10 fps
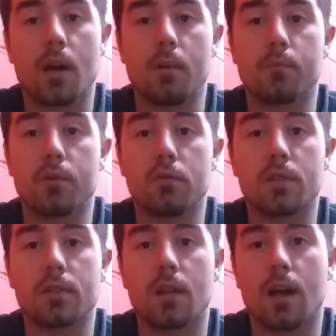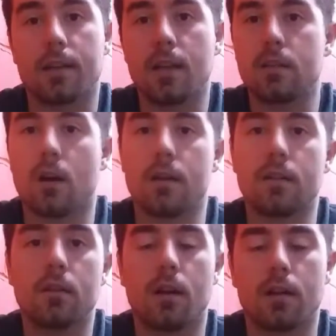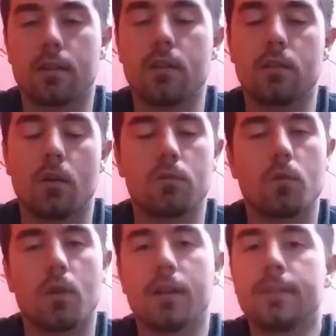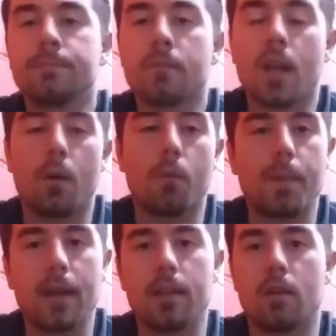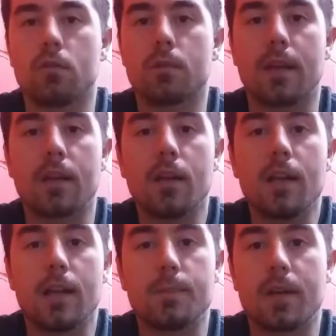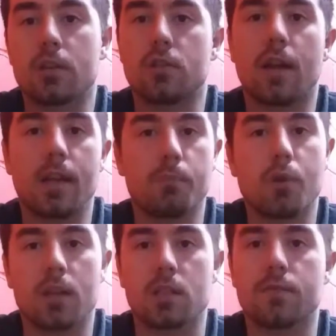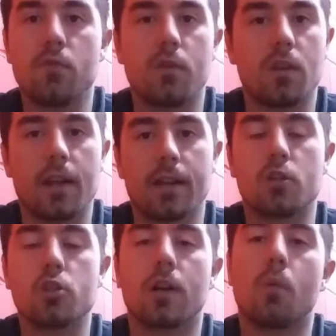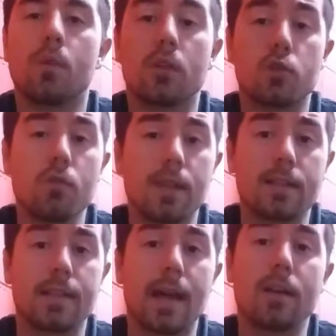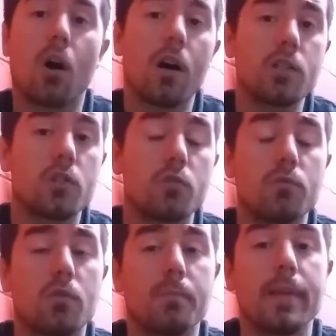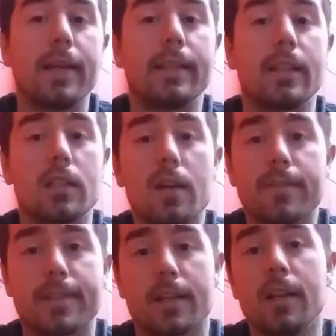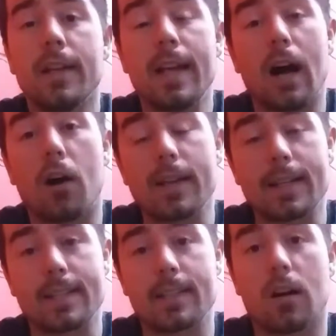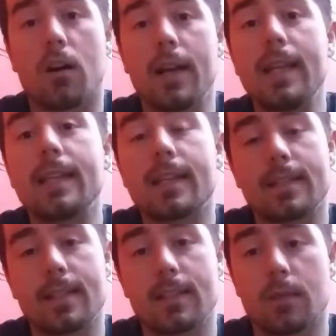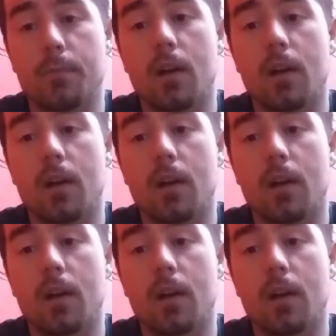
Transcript: produces ketones, or with paleo, it's because you're not eating processed food, you're not eating sugar. When the truth is that it causes you to be in a deficit in a consistent